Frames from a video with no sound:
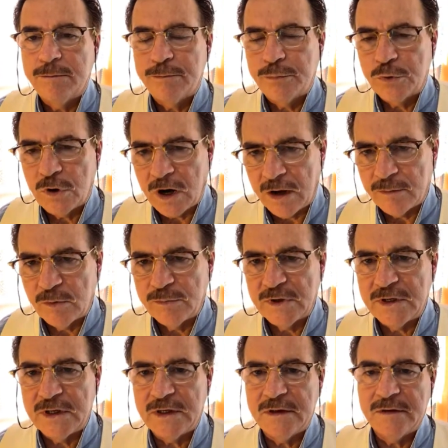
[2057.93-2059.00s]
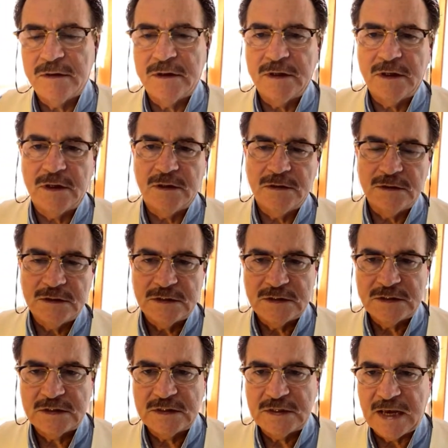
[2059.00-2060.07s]
probably the
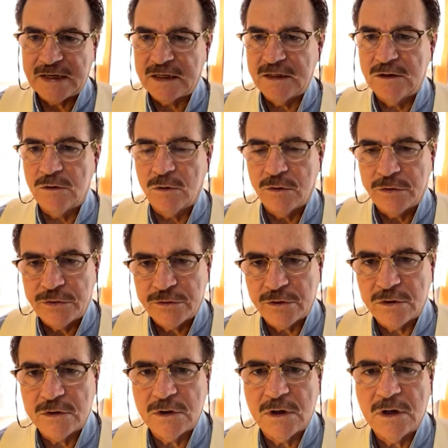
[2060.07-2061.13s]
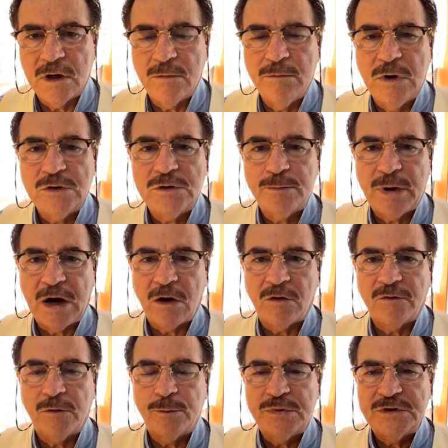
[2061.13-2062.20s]
2nd or 3rd most
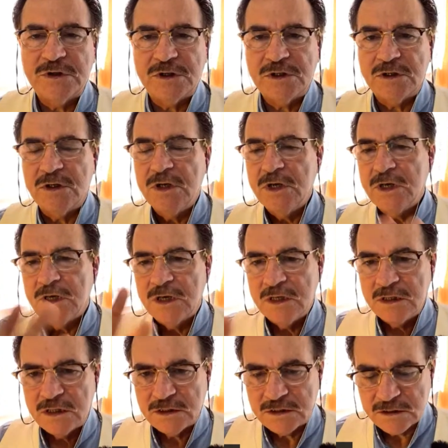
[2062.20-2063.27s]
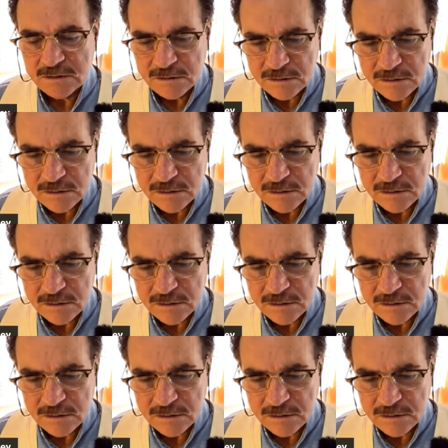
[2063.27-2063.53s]
powerful position in this